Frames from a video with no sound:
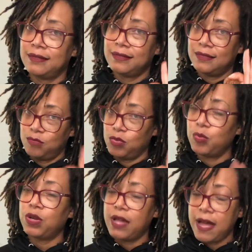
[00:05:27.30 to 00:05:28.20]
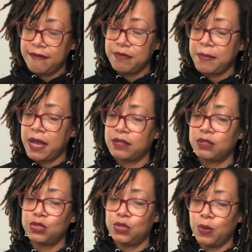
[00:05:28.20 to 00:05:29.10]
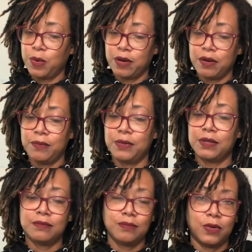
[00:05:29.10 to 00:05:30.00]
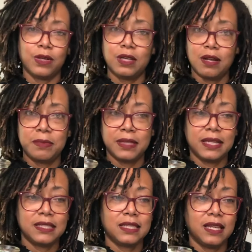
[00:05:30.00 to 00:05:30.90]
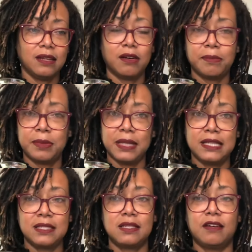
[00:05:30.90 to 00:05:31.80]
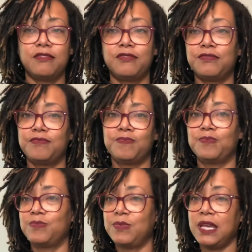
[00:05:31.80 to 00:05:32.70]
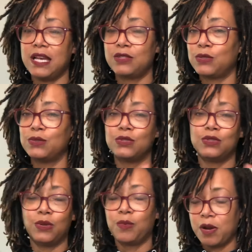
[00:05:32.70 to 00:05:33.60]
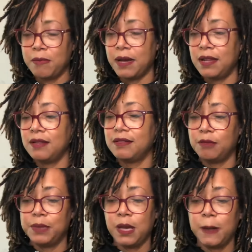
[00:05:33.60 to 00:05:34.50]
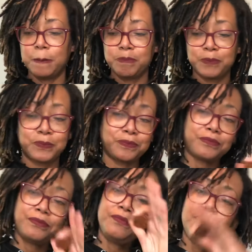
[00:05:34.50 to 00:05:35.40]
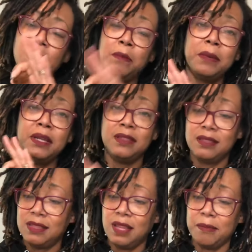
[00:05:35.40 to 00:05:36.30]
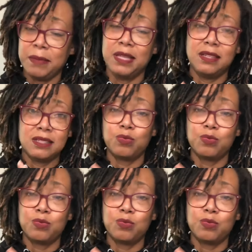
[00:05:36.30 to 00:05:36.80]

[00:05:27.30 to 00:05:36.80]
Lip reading: We will have them back. Don't worry, we're working on getting our plants and stuff handled. Don't worry about it. They'll be up. But I mean, this